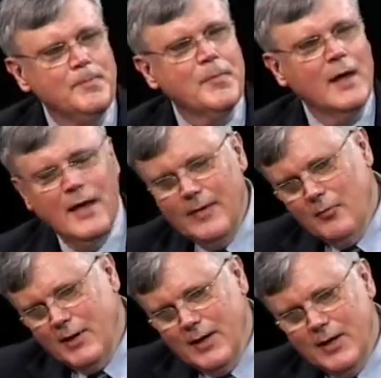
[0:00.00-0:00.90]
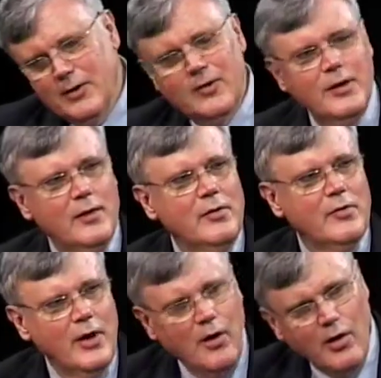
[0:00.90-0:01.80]
and then we get into
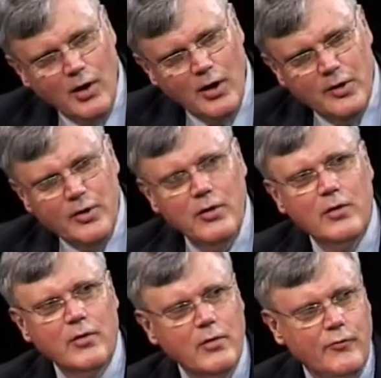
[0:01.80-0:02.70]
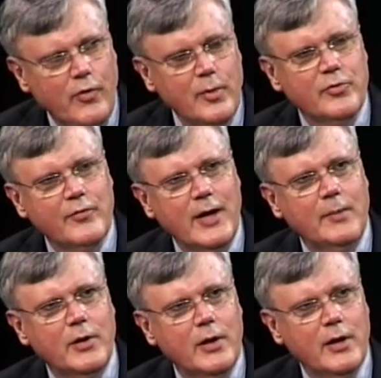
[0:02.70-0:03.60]
the harder forms of
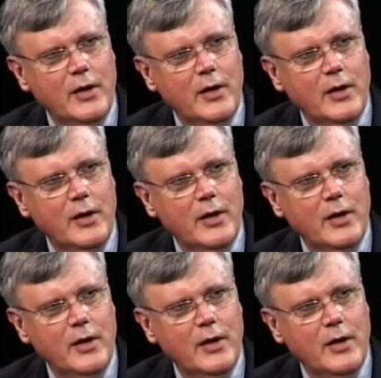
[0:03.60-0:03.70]
gambling.